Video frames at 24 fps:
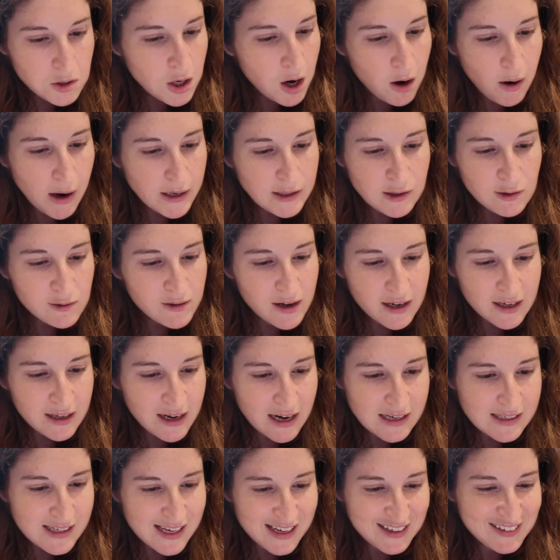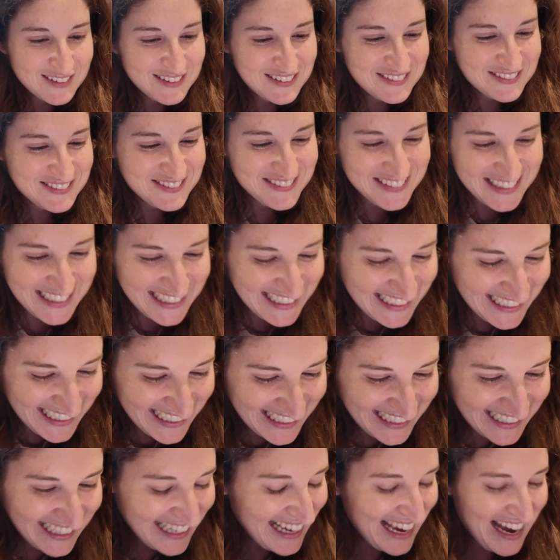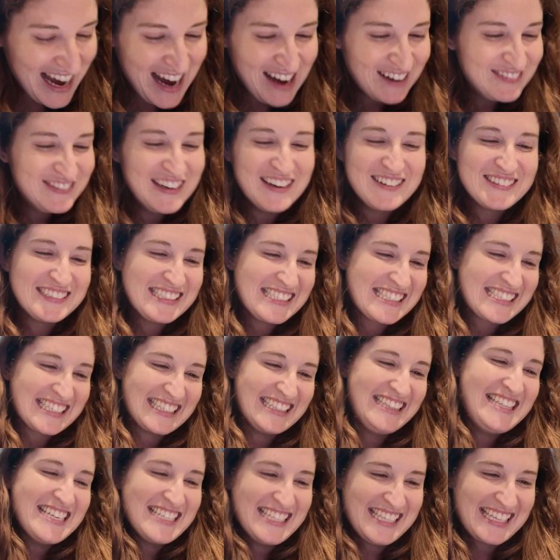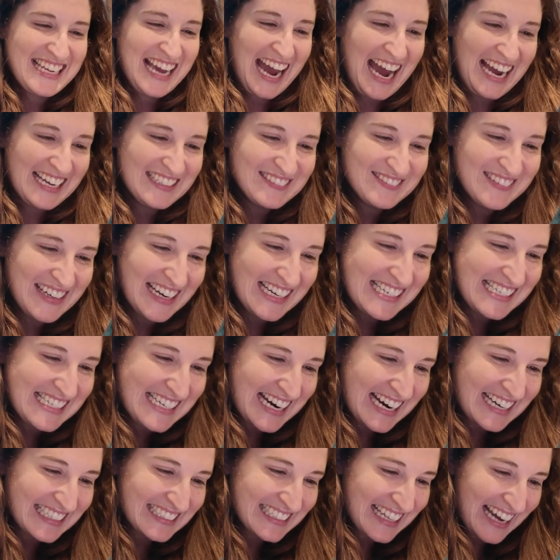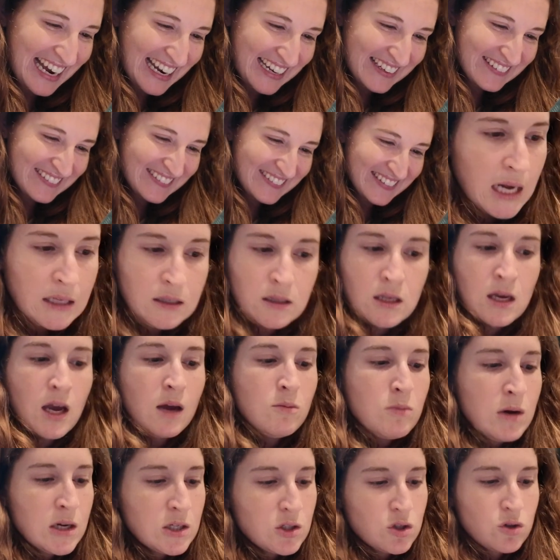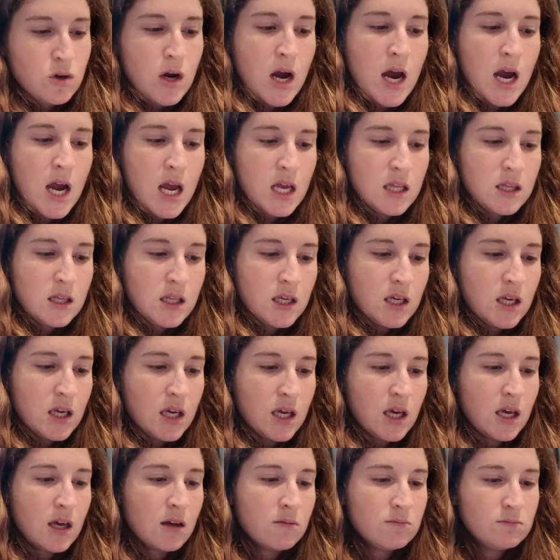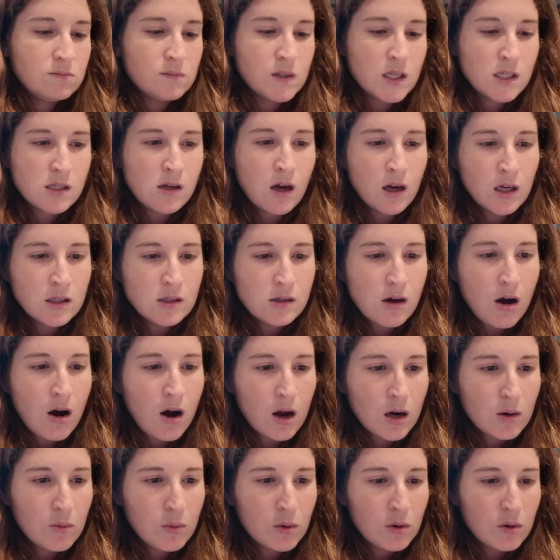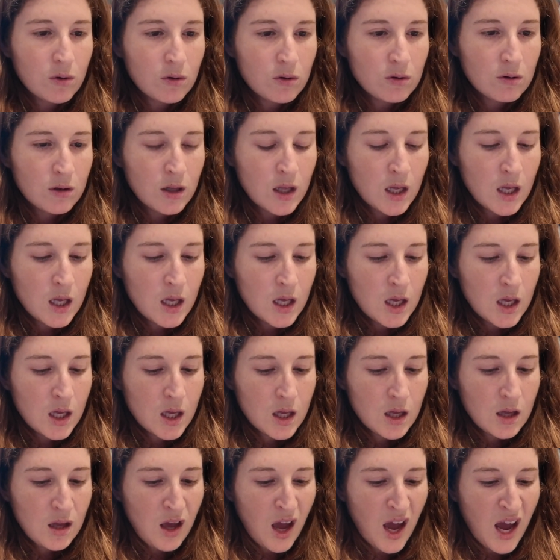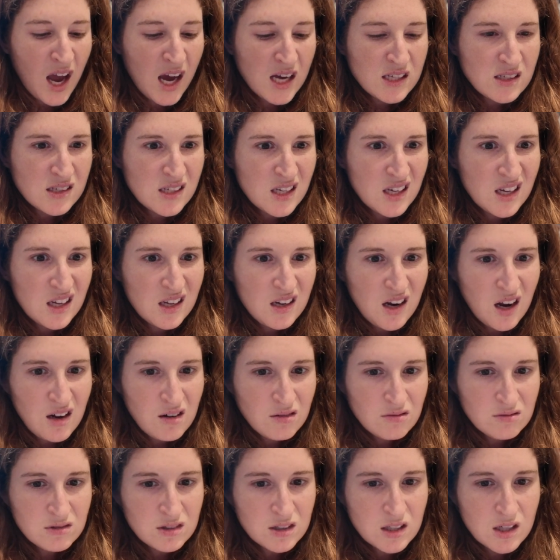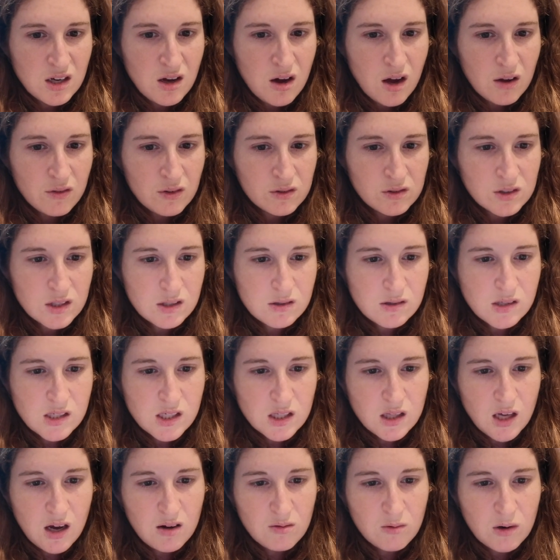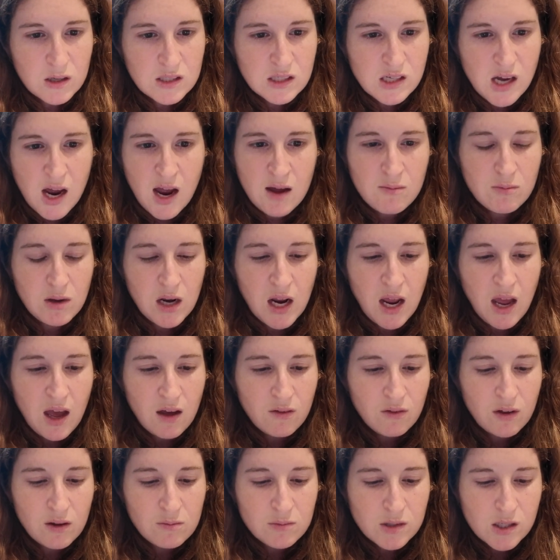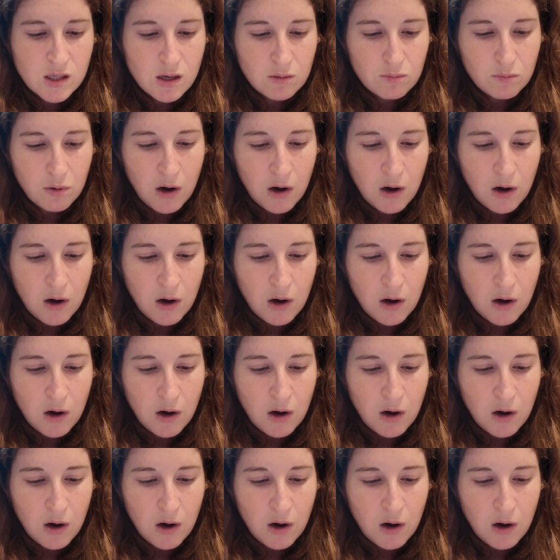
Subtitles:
No, I don't recognize him. I've never seen this guy in my entire life. I think I might try the, as long as Audible has it. I don't really know. I've only used it that one time, but I have Amazon